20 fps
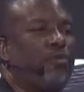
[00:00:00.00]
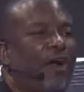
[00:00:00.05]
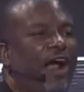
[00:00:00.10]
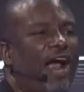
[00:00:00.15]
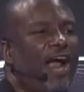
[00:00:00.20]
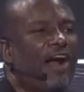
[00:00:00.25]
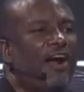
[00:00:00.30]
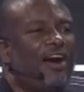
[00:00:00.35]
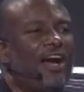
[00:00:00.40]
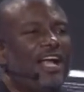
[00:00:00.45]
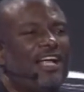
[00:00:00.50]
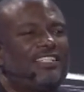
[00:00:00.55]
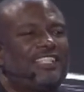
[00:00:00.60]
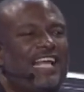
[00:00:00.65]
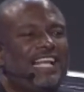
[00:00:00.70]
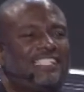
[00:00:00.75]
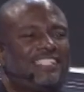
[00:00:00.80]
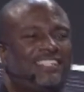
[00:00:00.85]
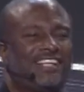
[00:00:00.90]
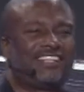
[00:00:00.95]
prayer
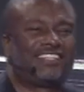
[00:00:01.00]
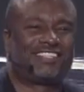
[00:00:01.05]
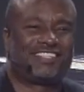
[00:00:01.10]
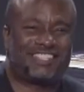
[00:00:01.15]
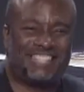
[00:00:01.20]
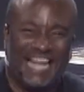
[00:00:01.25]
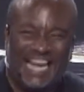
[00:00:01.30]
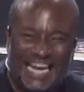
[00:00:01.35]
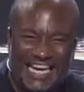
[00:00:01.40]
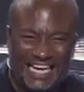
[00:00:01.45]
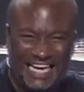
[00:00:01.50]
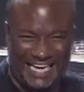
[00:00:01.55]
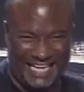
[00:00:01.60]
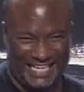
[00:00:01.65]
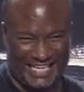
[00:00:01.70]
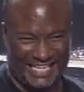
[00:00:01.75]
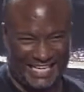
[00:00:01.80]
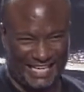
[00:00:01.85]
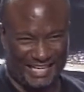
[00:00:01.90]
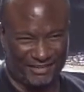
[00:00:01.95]
is a
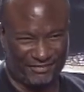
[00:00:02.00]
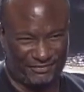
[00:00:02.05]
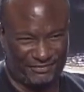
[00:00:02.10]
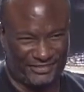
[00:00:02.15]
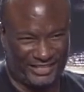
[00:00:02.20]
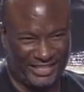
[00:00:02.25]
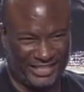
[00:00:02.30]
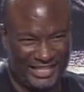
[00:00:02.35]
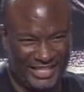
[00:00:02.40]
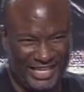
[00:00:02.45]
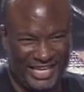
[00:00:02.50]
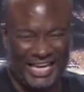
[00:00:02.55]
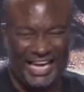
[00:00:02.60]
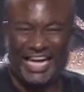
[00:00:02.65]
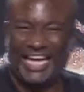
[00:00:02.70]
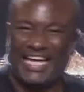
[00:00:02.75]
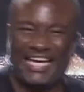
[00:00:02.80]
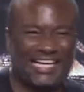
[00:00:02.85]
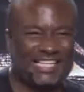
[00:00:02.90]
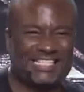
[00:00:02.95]
sustaining gift.
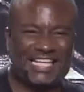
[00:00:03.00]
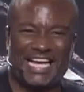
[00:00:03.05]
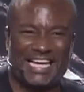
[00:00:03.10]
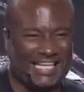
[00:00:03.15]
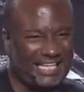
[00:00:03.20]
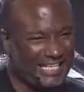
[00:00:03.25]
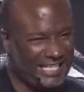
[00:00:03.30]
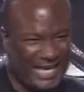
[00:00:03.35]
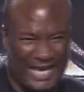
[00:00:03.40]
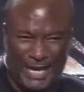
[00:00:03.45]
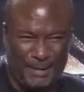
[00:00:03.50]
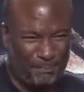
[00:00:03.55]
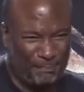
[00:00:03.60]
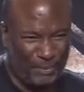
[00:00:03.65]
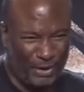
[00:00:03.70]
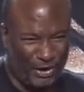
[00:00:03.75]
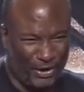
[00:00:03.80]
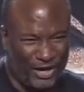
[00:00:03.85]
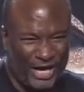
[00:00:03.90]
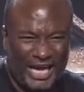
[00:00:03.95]
It is a
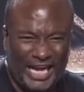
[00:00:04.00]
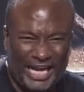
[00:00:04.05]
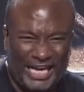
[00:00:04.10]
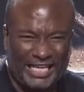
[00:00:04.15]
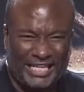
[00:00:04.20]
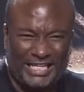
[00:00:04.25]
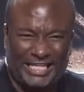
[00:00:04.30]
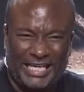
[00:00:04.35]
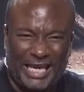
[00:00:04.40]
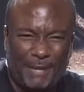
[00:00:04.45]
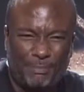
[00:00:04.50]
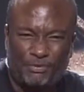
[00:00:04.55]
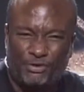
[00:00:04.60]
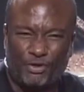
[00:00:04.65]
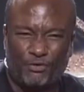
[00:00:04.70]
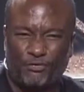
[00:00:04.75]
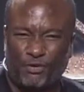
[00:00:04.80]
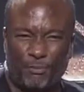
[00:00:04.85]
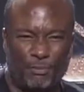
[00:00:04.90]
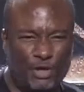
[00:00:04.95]
keeper. It
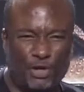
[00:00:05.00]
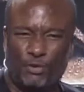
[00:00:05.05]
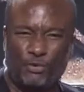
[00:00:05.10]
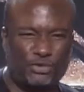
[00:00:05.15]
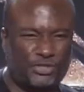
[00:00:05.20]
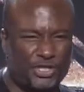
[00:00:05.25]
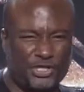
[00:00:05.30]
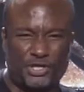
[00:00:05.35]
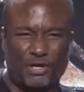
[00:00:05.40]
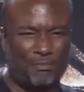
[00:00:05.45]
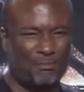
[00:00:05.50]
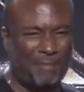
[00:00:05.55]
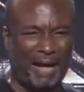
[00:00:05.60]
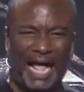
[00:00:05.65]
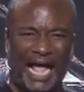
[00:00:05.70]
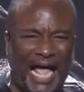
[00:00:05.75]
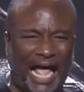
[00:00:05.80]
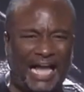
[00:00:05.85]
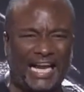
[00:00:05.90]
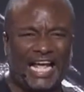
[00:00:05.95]
keeps you from losing your
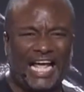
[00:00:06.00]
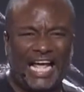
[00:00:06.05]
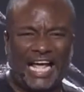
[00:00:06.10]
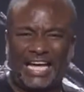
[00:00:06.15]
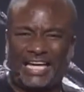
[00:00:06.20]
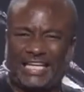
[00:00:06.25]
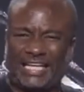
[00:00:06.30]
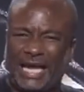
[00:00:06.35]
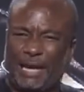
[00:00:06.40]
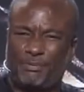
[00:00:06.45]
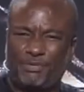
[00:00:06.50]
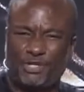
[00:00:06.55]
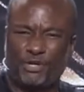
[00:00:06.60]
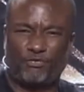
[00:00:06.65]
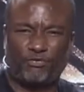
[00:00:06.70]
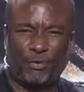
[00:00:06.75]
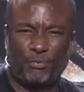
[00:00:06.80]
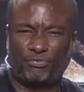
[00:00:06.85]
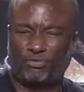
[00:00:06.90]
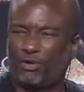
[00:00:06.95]
mind. It keeps
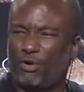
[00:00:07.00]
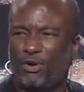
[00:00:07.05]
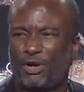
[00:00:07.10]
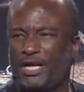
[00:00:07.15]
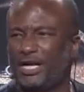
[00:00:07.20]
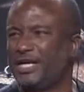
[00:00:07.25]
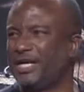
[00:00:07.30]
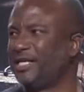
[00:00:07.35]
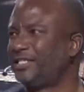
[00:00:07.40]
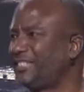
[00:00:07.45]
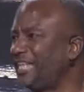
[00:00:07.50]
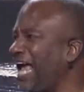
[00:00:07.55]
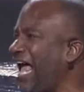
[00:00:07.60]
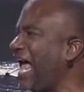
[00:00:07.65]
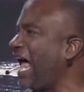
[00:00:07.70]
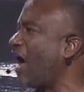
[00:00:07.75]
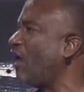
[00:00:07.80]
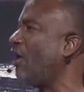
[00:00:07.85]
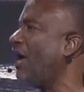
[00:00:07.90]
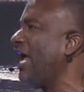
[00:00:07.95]
you from throwing in the
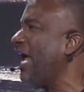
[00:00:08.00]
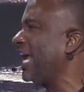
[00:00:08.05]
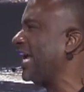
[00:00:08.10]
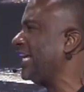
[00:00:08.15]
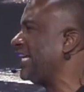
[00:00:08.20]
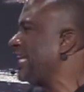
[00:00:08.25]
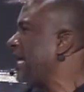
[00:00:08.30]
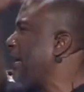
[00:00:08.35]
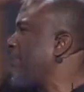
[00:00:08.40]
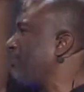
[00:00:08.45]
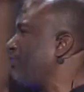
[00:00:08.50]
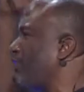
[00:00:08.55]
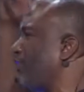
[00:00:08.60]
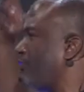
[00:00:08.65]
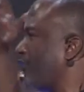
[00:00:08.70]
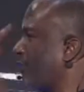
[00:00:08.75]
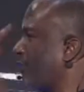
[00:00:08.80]
towel. It keeps you